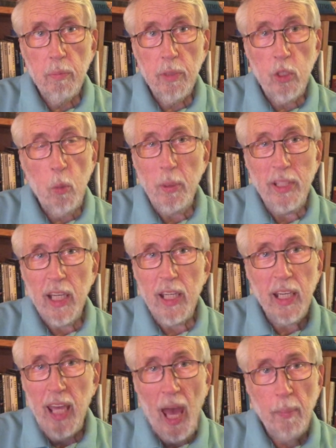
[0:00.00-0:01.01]
But don't be
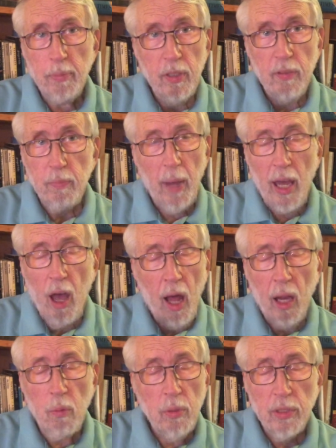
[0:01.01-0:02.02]
taken captive by
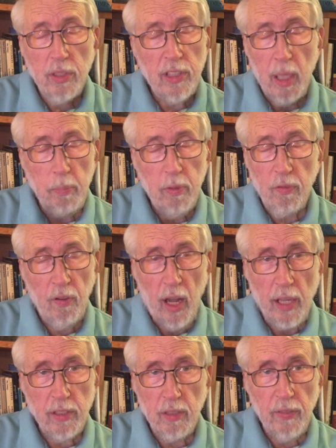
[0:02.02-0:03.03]
hollow and deceptive
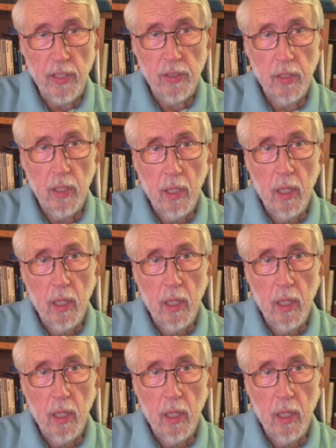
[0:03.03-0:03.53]
philosophies.